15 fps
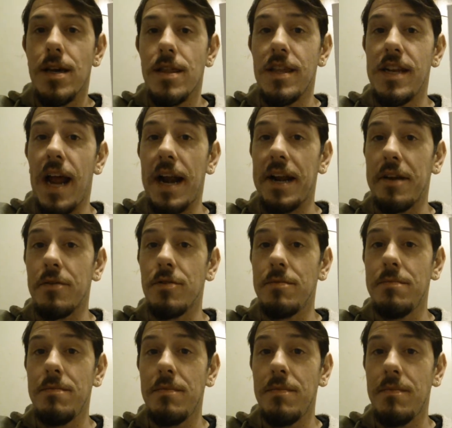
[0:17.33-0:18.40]
the Dining
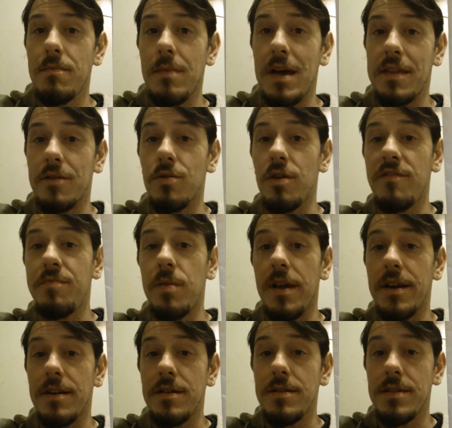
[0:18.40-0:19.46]
Room by the Grove
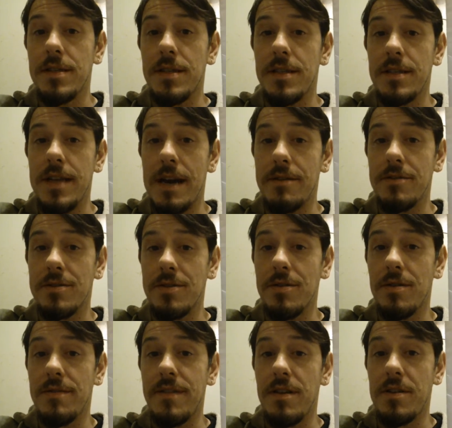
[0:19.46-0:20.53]
Players in Downers
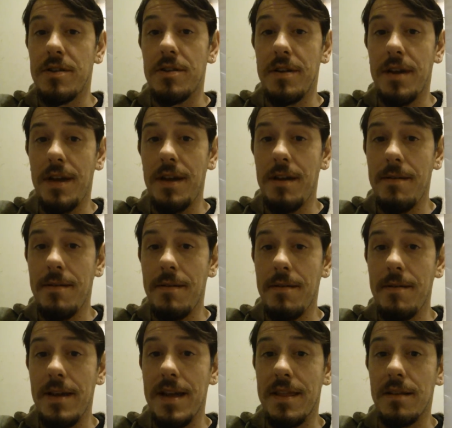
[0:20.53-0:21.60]
Grove, Illinois,
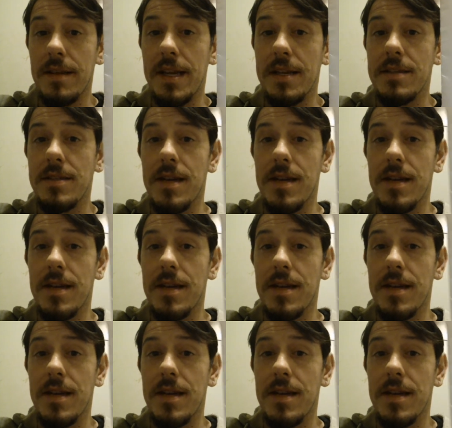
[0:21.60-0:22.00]
at the Lincoln